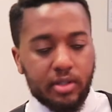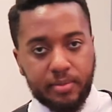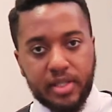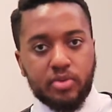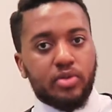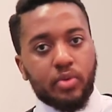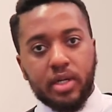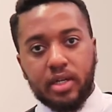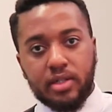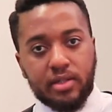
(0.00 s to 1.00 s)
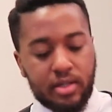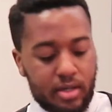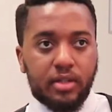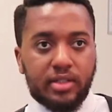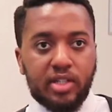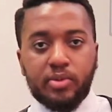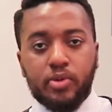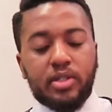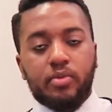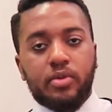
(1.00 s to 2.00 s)
The place was organized. The
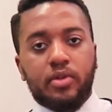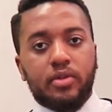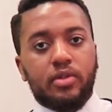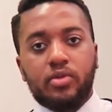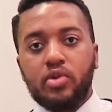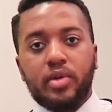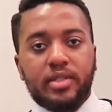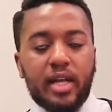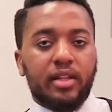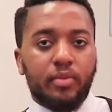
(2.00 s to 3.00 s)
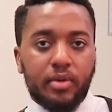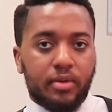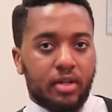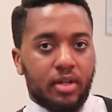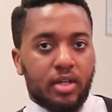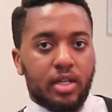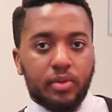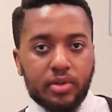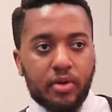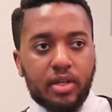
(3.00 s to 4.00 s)
salesperson that we were talking to knew exactly what he
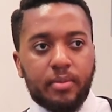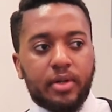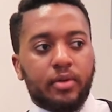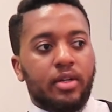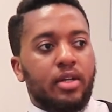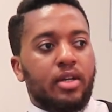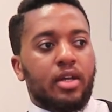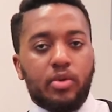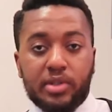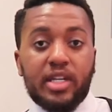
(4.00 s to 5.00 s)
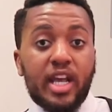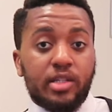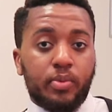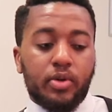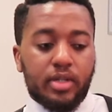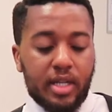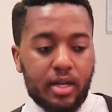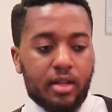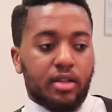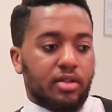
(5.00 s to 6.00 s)
was talking about. He was an expert
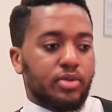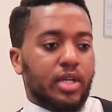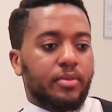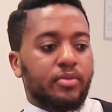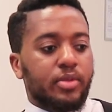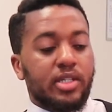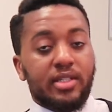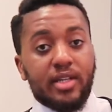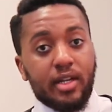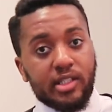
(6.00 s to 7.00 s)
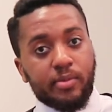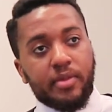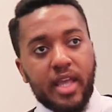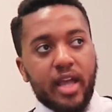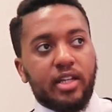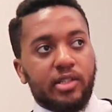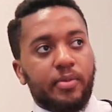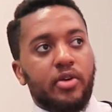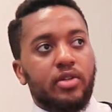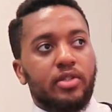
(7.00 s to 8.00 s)
in those type of machines. They had
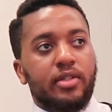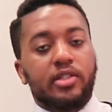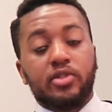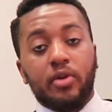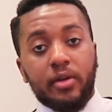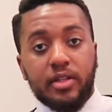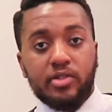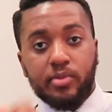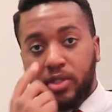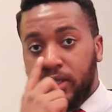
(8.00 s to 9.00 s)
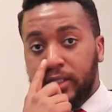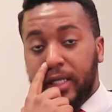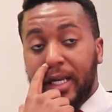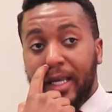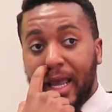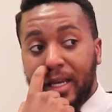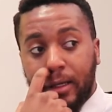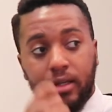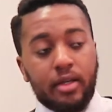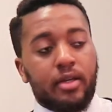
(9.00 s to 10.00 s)
experience installing those machines in
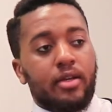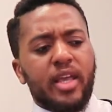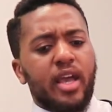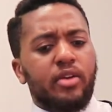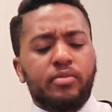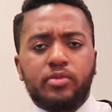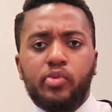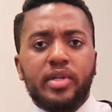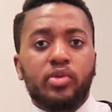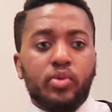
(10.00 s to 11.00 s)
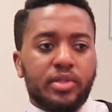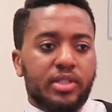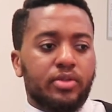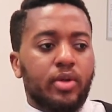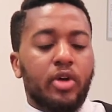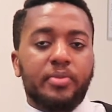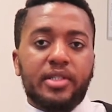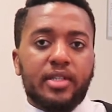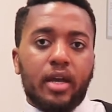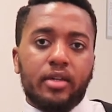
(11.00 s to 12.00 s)
Kenya. They had resources to help
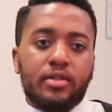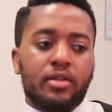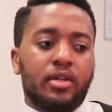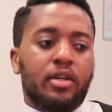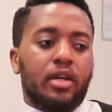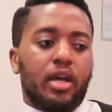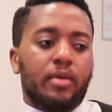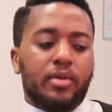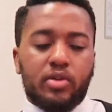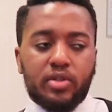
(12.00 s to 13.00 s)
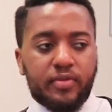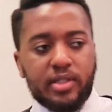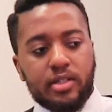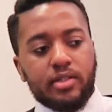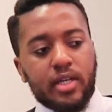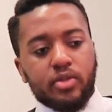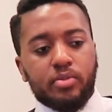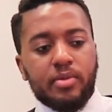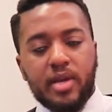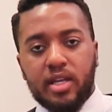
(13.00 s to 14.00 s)
these guys because obviously these guys
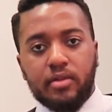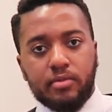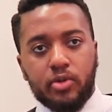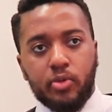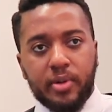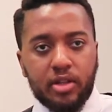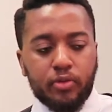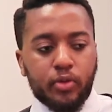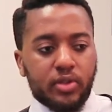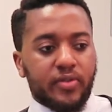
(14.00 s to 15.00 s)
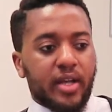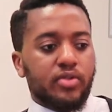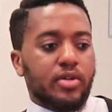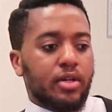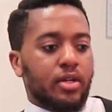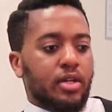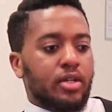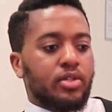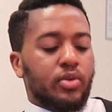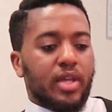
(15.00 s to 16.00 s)
would be opening their first factory.
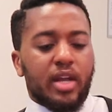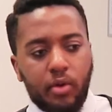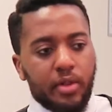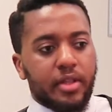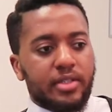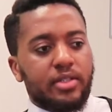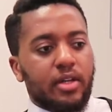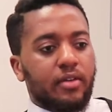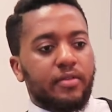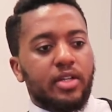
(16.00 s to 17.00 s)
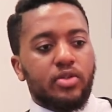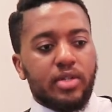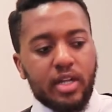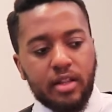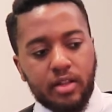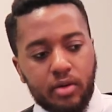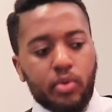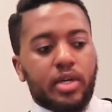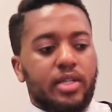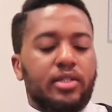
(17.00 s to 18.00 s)
So they had all the stuff that you need, and the
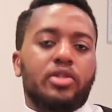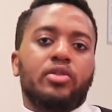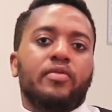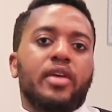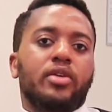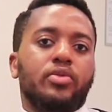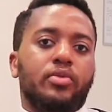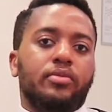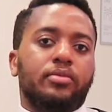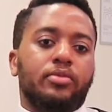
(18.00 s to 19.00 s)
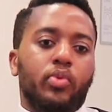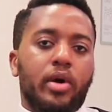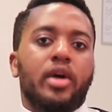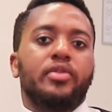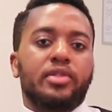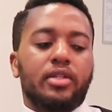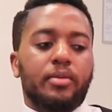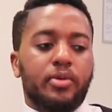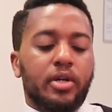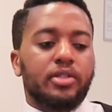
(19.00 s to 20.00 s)
organization of the actual warehouse and
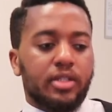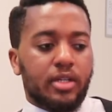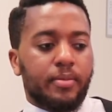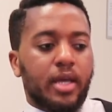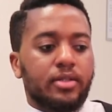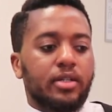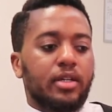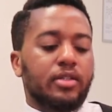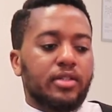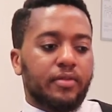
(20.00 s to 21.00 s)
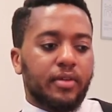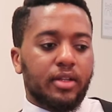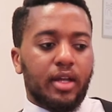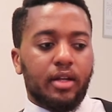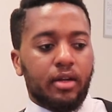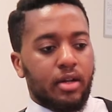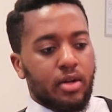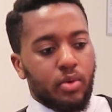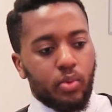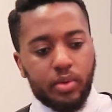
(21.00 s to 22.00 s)
the production capacity and stuff like that
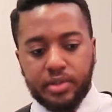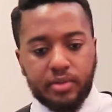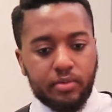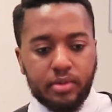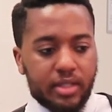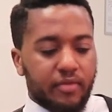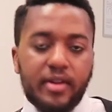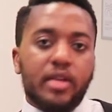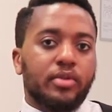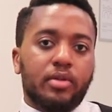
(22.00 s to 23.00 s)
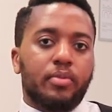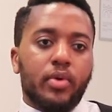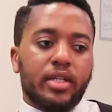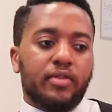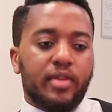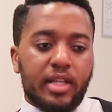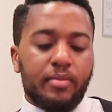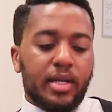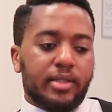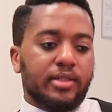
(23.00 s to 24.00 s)
was everything was on point.
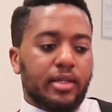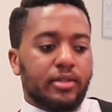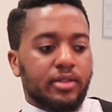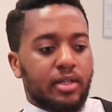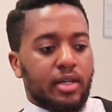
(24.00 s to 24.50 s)
Everything made sense.